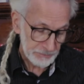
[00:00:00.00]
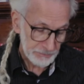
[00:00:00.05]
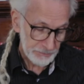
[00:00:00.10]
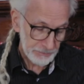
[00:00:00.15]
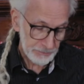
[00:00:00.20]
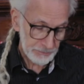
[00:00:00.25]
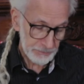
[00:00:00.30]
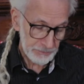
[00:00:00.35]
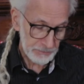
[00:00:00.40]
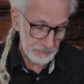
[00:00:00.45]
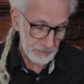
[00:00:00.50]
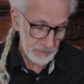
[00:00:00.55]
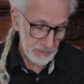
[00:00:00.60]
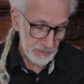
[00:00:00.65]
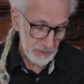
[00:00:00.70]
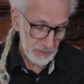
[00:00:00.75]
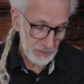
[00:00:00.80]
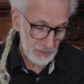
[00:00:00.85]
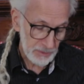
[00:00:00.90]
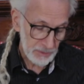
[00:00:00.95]

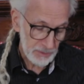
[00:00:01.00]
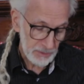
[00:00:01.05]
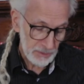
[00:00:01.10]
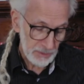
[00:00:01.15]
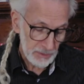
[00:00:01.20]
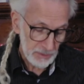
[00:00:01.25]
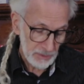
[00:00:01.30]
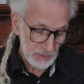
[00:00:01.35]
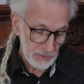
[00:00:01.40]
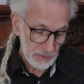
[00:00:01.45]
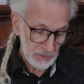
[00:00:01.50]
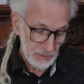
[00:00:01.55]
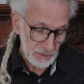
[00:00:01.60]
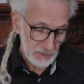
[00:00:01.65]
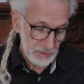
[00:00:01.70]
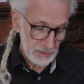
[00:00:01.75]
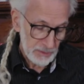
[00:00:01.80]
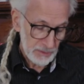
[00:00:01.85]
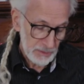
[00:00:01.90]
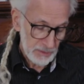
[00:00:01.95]

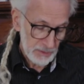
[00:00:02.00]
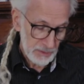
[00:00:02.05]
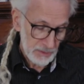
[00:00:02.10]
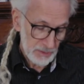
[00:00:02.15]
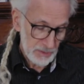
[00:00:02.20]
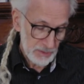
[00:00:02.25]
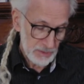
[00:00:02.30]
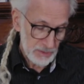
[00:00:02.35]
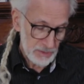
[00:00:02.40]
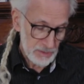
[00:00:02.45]
No one is speaking in this clip.